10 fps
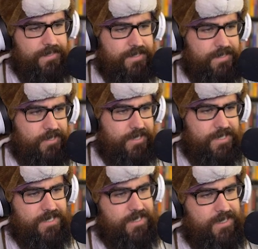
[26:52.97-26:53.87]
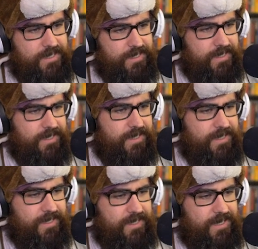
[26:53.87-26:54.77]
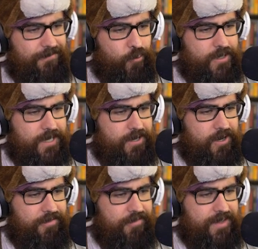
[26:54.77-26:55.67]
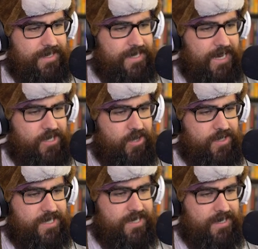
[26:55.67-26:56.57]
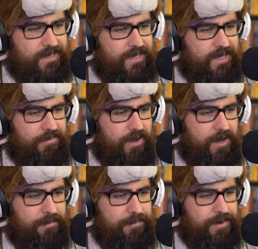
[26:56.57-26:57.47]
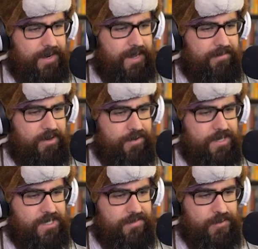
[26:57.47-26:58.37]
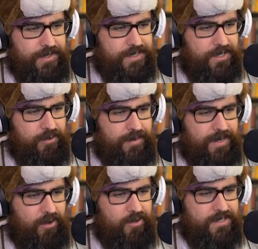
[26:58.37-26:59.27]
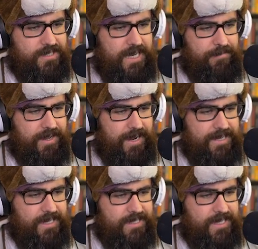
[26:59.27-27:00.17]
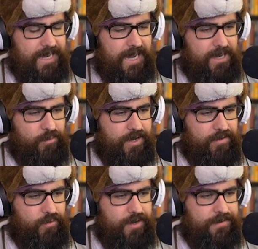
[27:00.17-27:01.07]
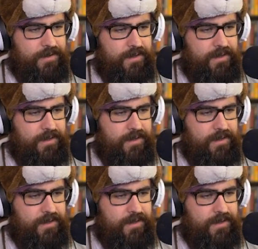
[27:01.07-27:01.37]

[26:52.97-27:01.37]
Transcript: This is just an unfortunate turn of events. Andy told us to, to give up, but I have no intention of doing so. My goal is the same as Kai's: Get out of here with everyone.